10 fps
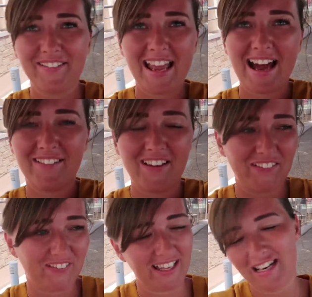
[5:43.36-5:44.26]
So we are
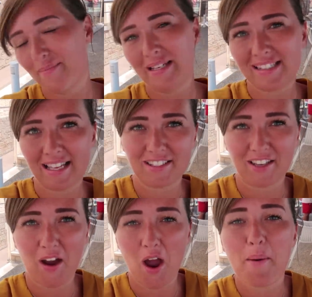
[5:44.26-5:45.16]
all feeling a bit sad
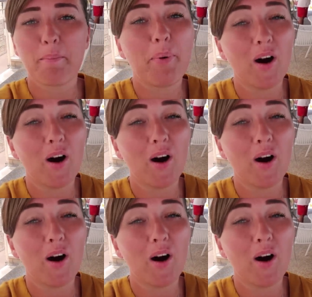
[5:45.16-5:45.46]
to go home,